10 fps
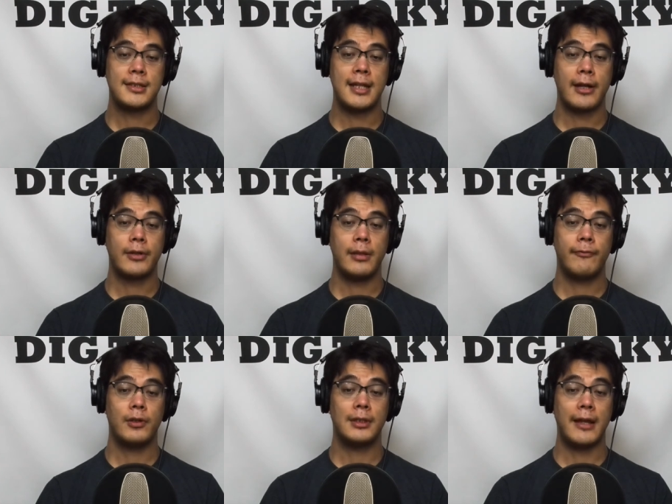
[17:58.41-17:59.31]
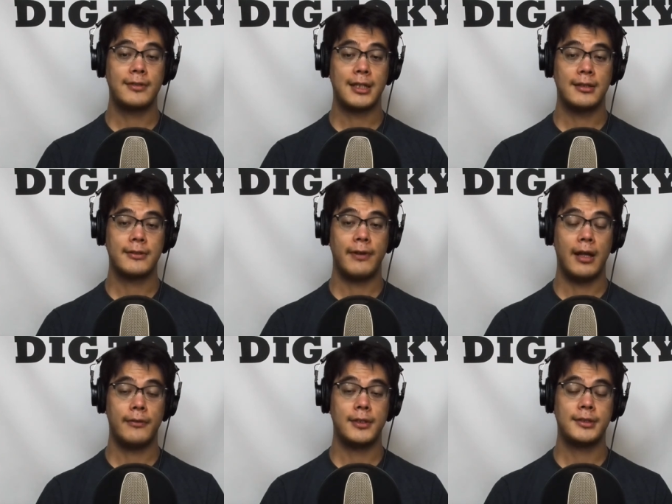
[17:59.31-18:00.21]
an acronym for Lifestyles of
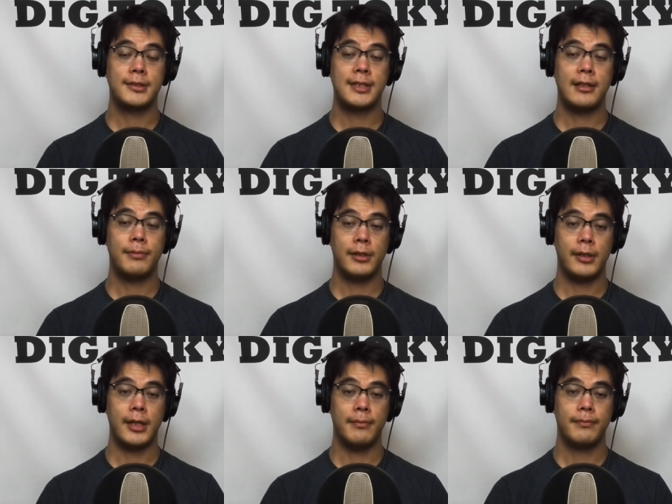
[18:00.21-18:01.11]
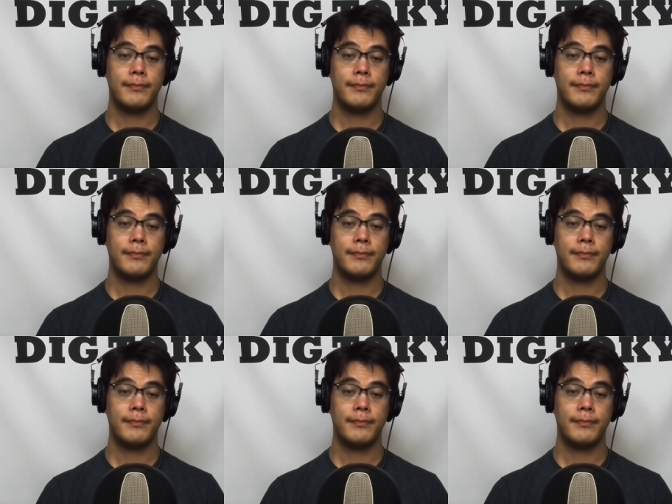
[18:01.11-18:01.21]
Health and Sustainability